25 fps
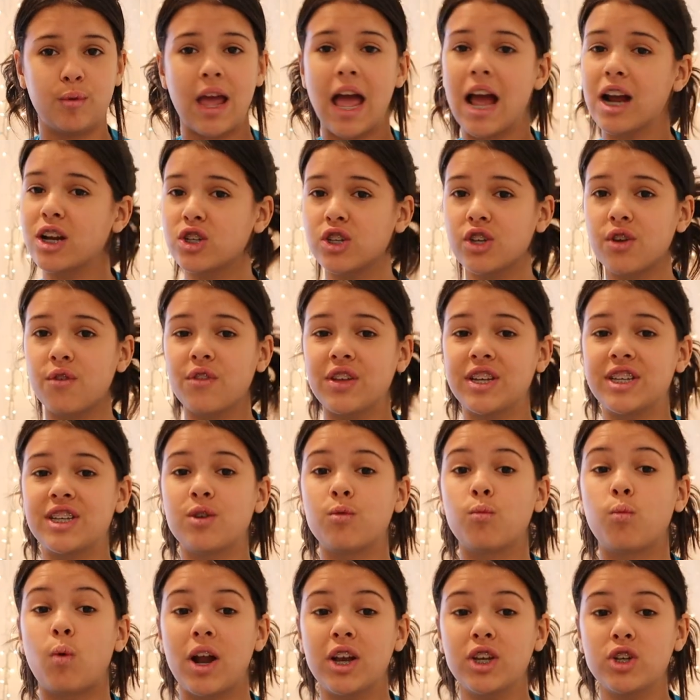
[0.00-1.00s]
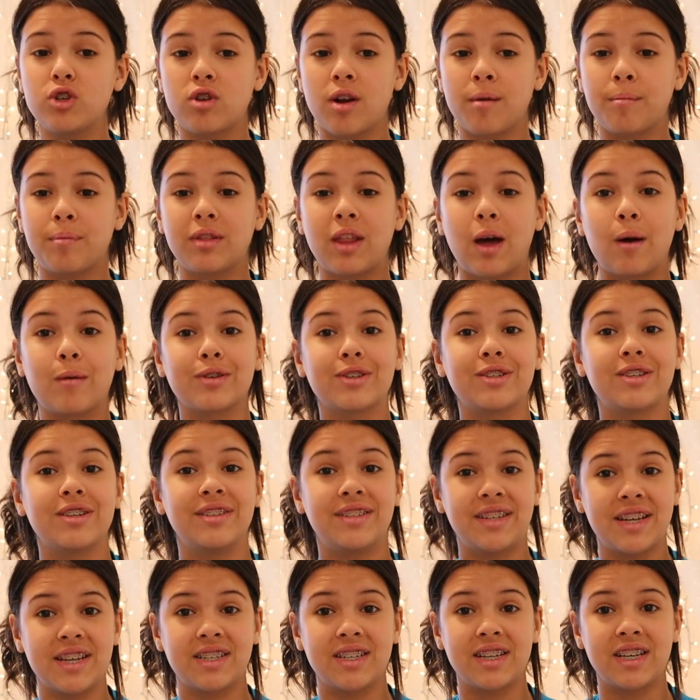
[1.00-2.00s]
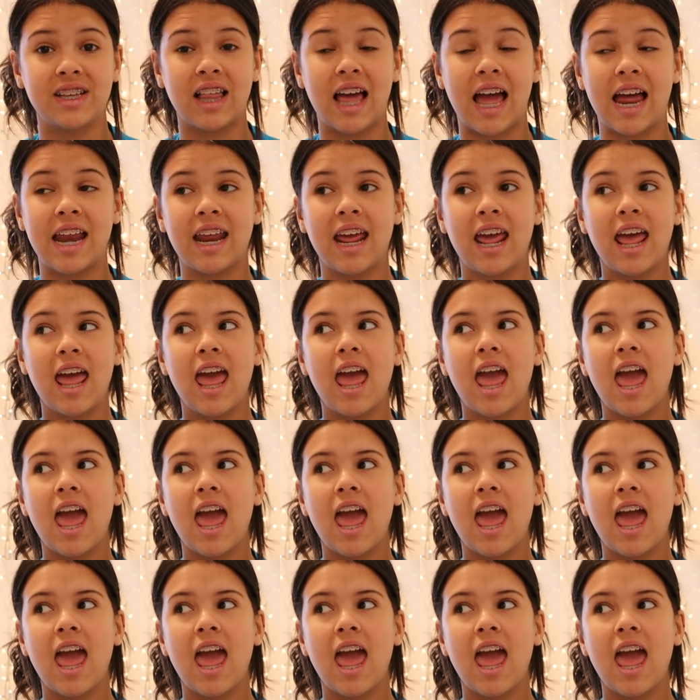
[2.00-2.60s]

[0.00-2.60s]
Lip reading: We actually only did one trip, and that was to Disneyland.